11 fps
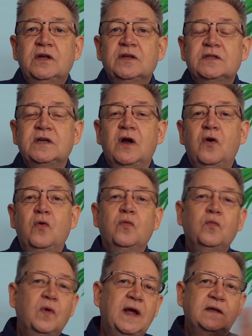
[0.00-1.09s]
So
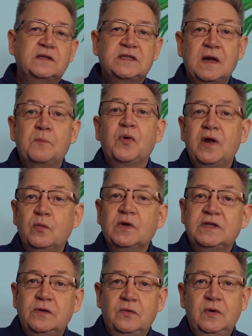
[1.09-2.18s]
at some point we'll
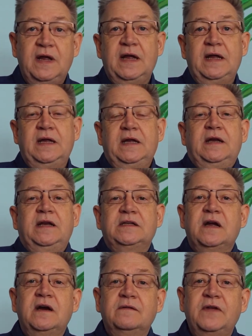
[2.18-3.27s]
do an
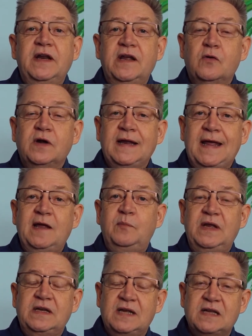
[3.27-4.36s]
entire video on
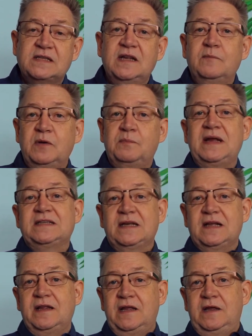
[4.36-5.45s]
A/B testing, but
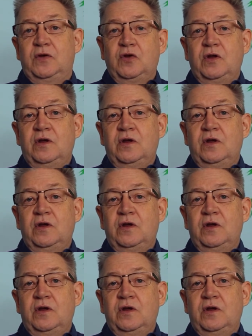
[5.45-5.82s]
basically,